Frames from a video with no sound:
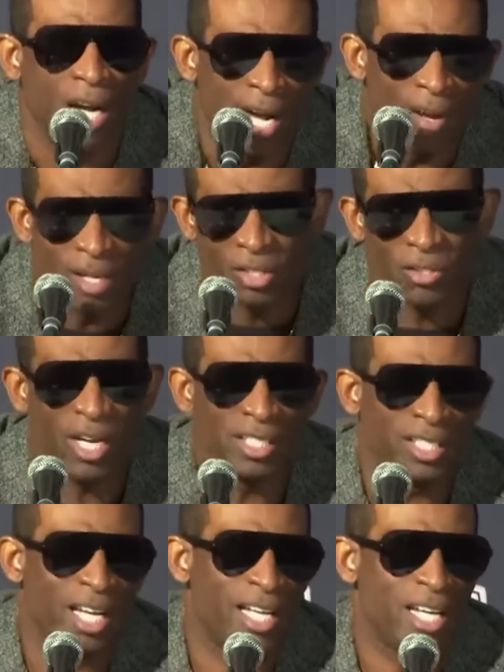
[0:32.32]
It
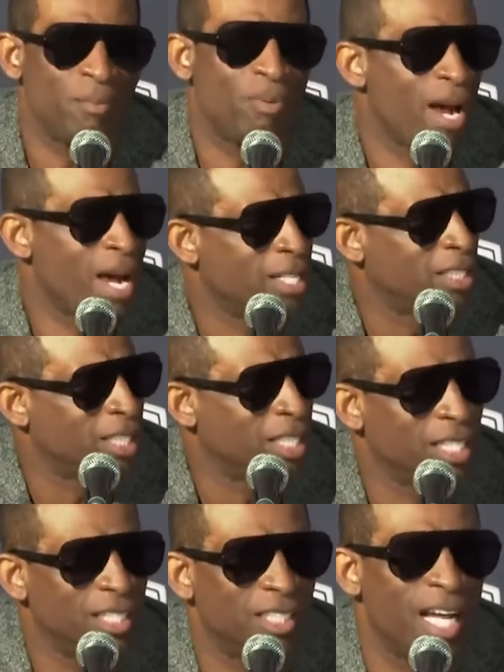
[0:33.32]
translates in practice.
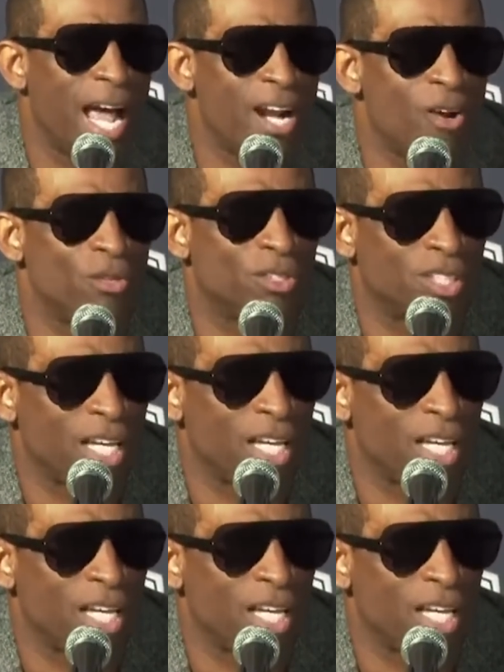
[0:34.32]
It is. I don't